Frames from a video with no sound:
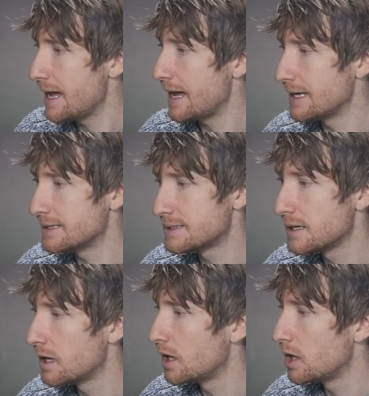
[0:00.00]
is,
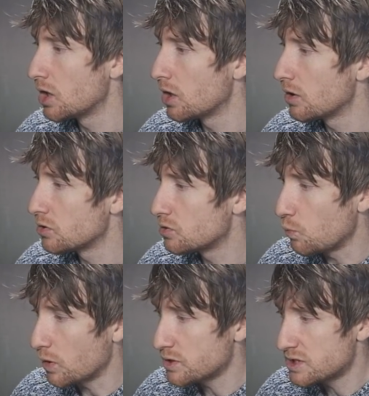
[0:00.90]

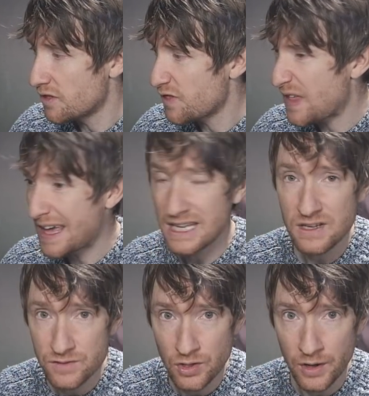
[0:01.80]
once you think
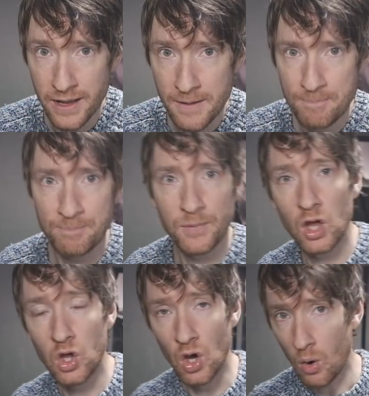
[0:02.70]
you've done it,
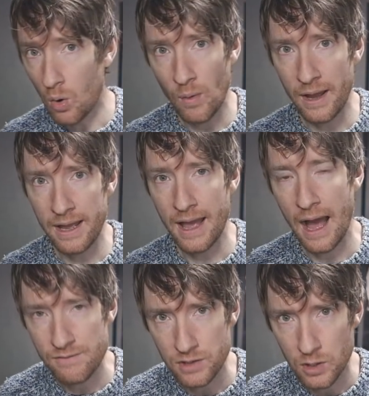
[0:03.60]
go away,
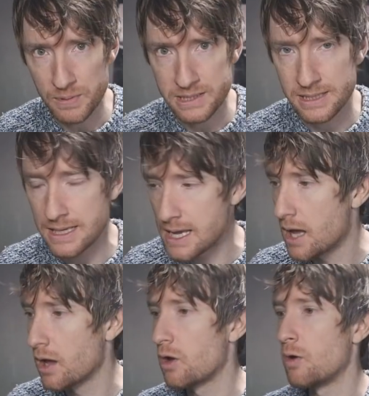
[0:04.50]
have a cup of tea,
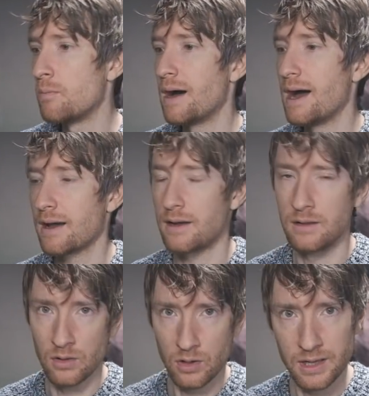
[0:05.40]
come back
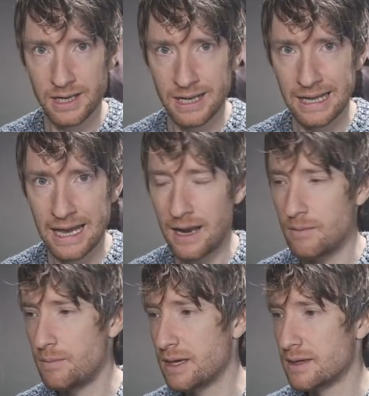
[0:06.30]
and look at it
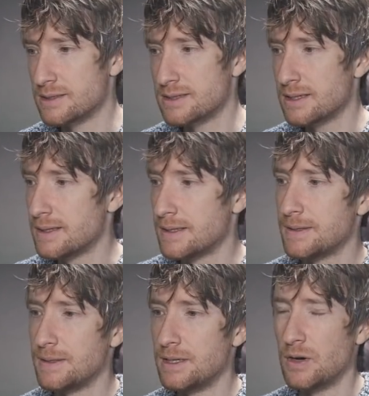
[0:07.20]
again, because
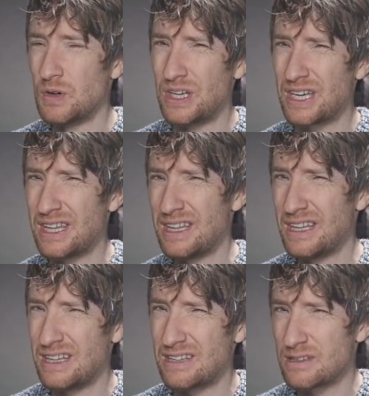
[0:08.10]
you know, you
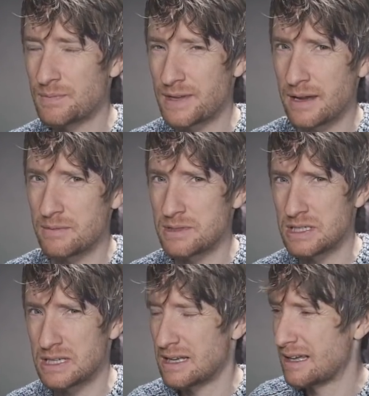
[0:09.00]
sometimes
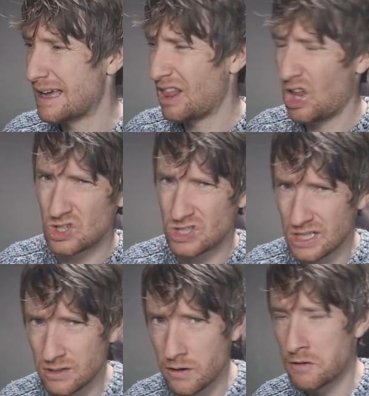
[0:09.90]
you can get lost
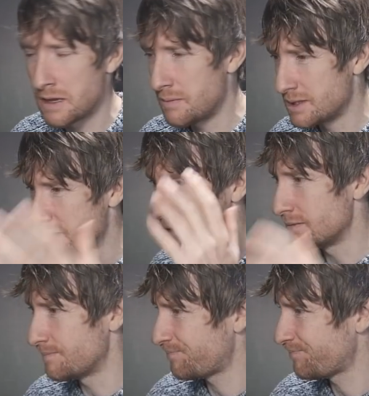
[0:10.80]
in your own image, and